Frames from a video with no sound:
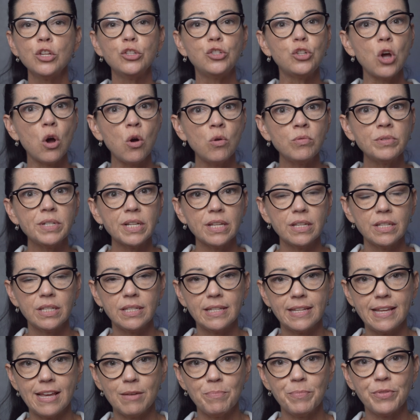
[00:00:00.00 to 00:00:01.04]
Don't
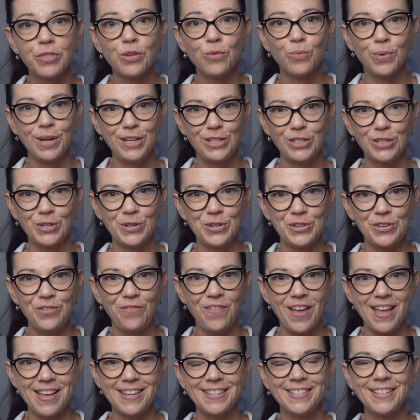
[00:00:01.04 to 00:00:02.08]
skip the research
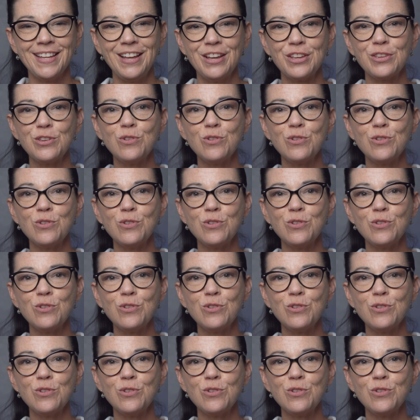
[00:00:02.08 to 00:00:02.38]
phase.